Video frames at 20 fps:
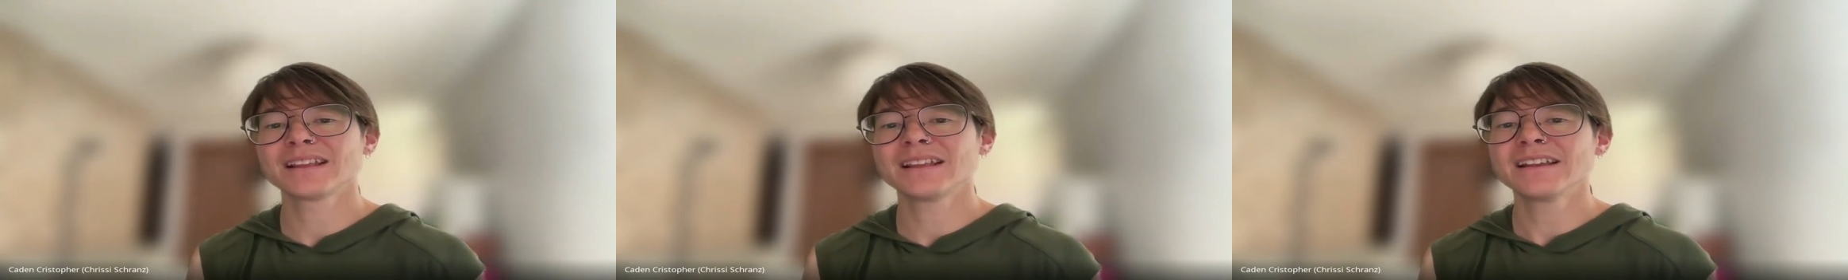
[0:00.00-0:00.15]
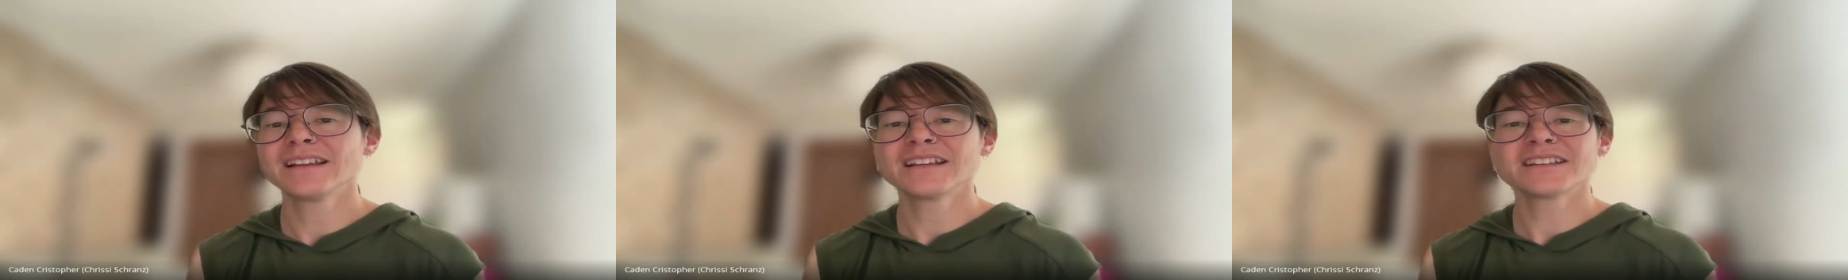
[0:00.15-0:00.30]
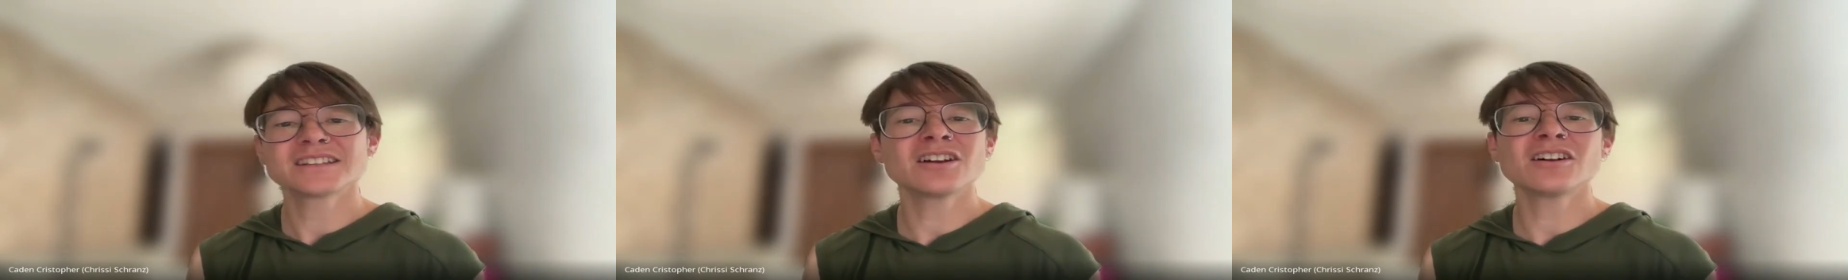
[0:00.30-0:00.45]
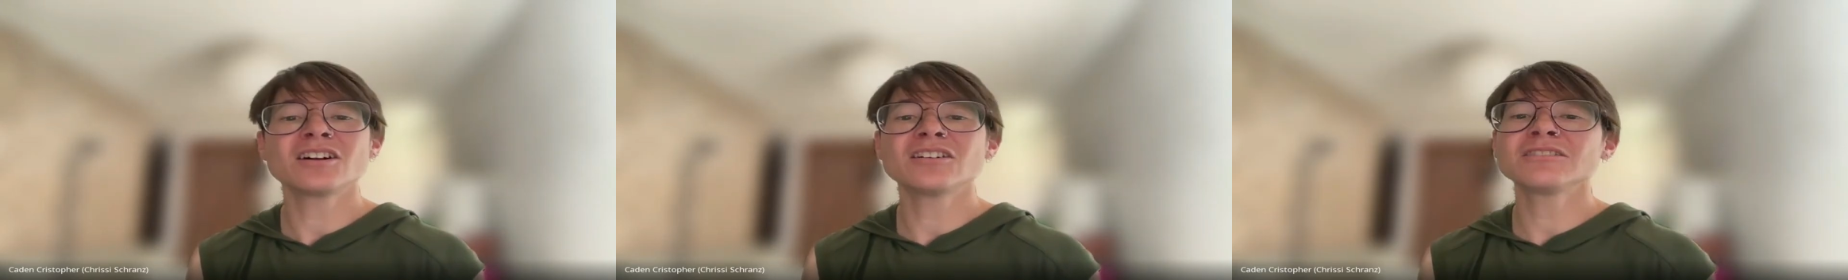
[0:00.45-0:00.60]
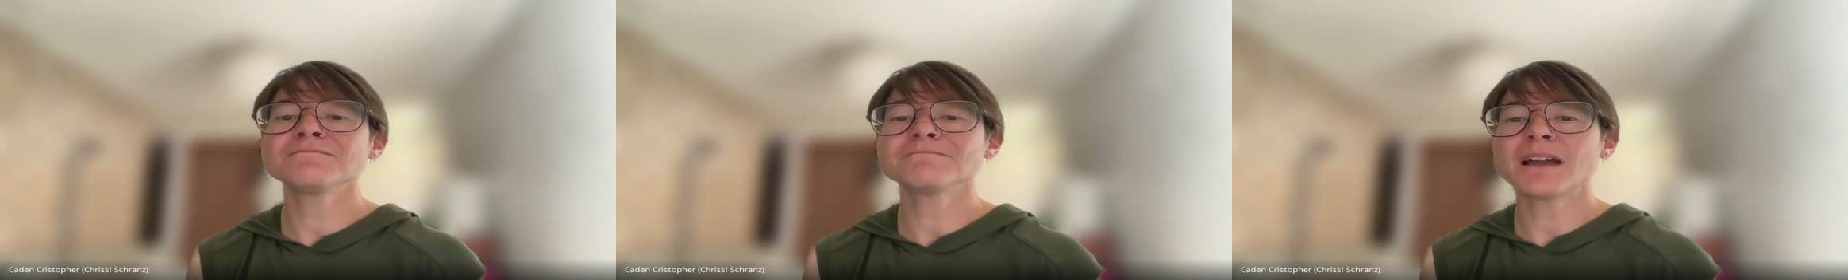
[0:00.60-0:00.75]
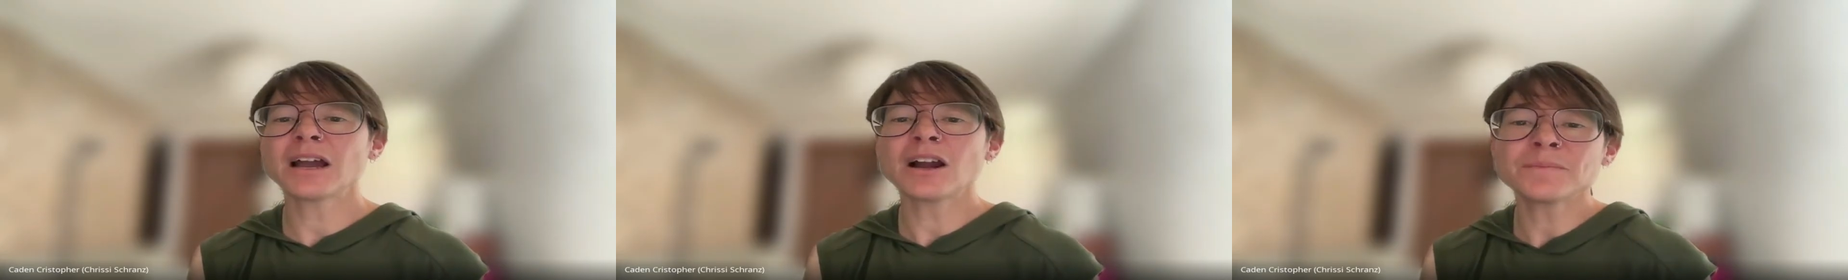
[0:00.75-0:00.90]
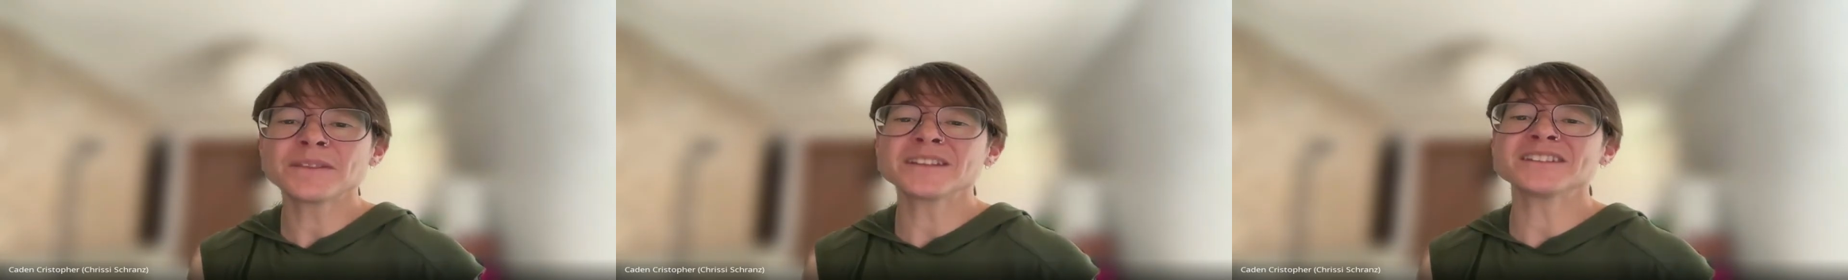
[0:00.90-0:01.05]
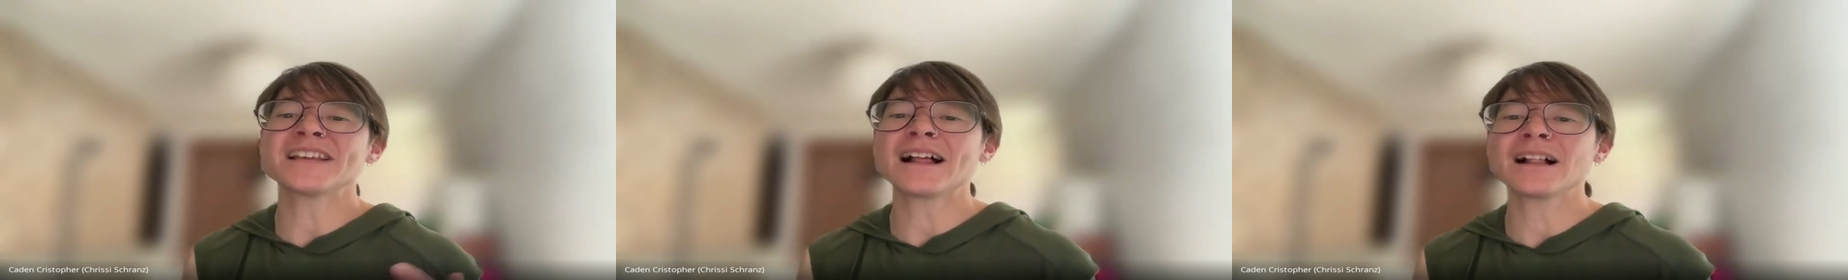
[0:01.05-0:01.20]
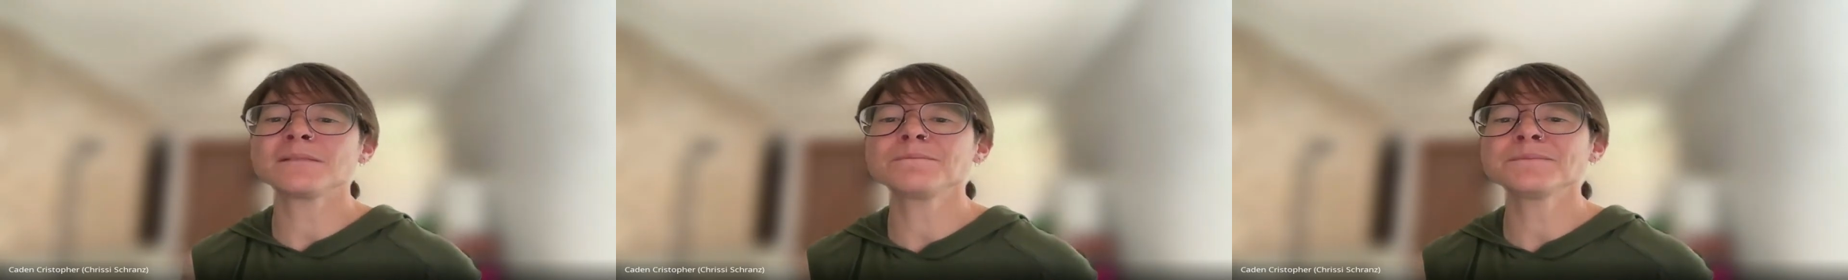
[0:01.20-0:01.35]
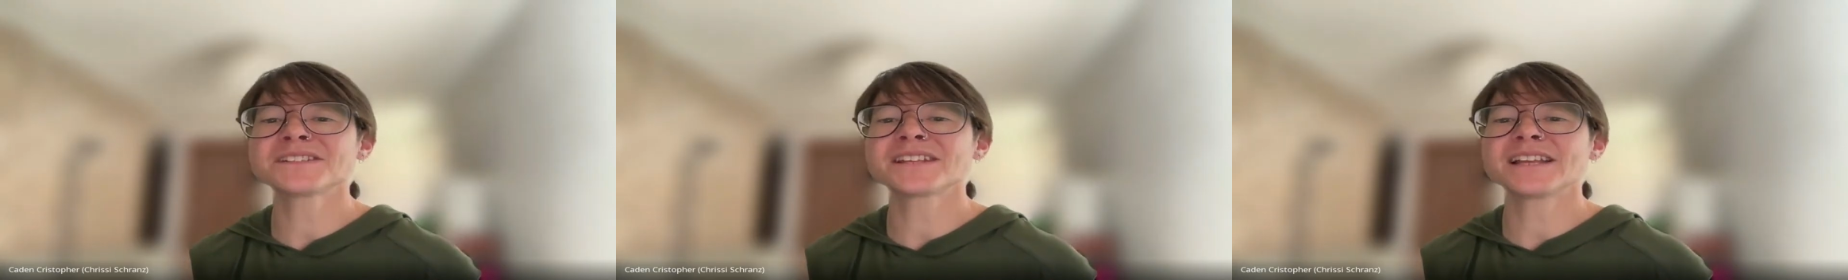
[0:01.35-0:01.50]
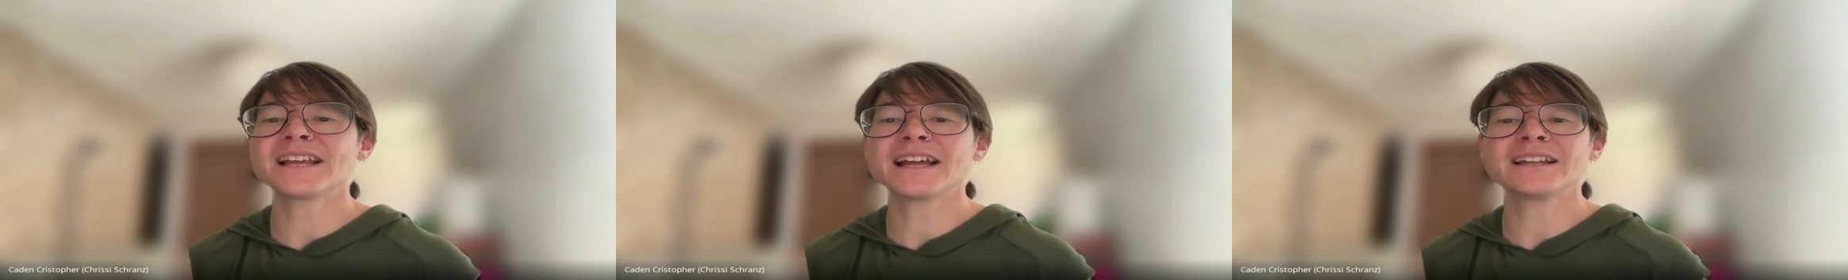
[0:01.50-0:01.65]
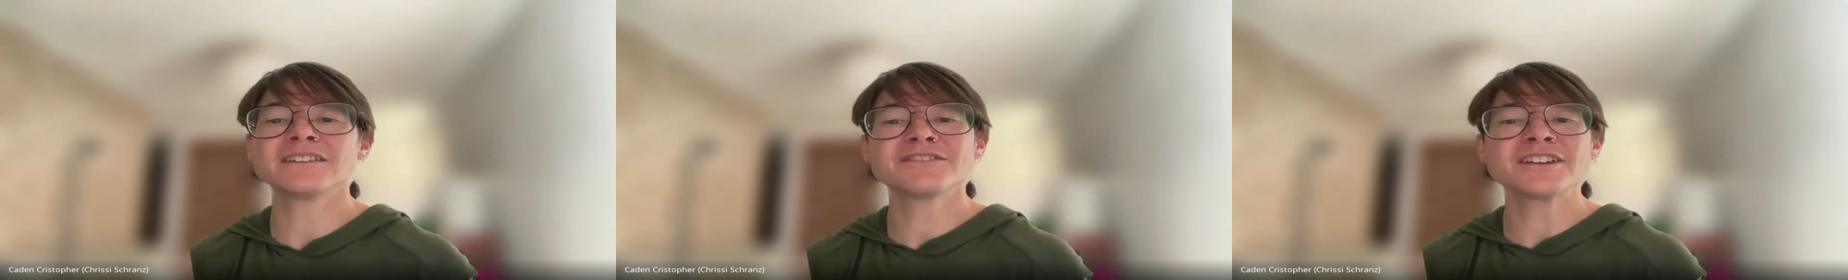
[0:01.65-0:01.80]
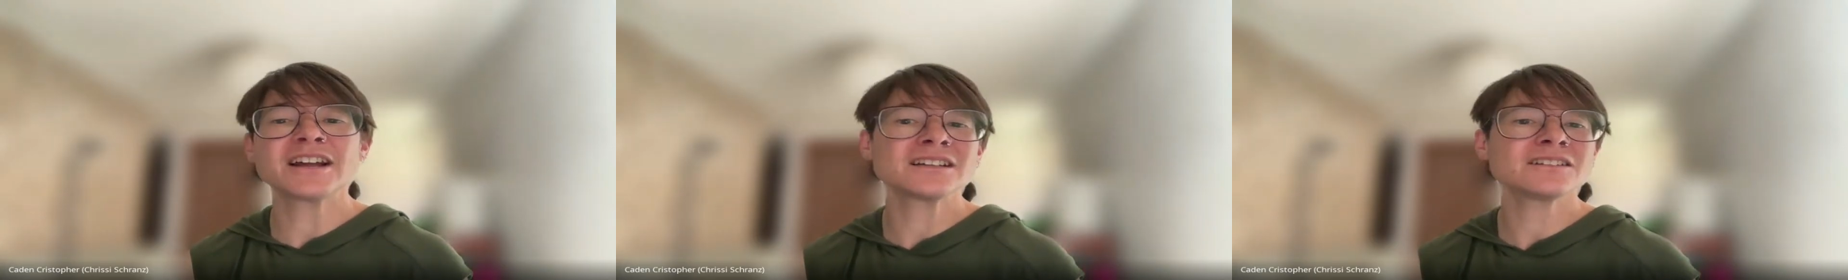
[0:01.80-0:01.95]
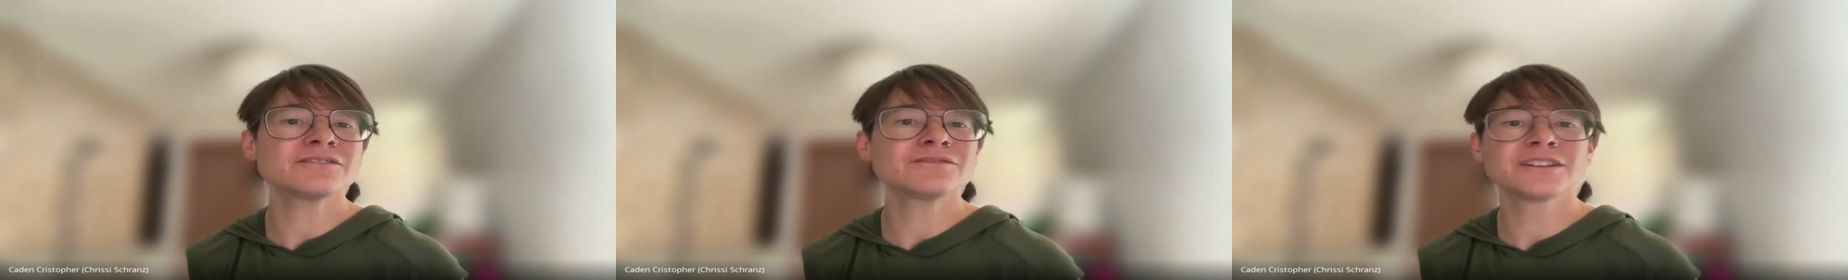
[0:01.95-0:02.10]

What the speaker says: So I hope this helps. And if not,